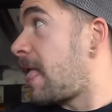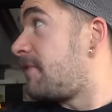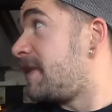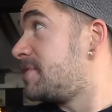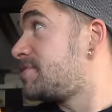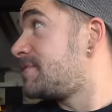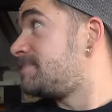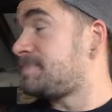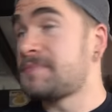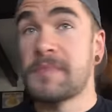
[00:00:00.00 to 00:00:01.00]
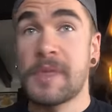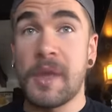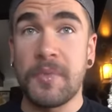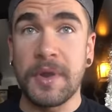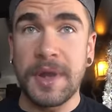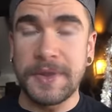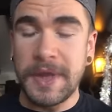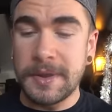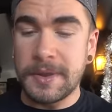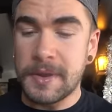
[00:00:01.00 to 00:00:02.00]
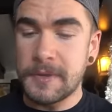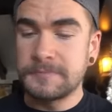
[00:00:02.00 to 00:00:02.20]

Finished? We're all done.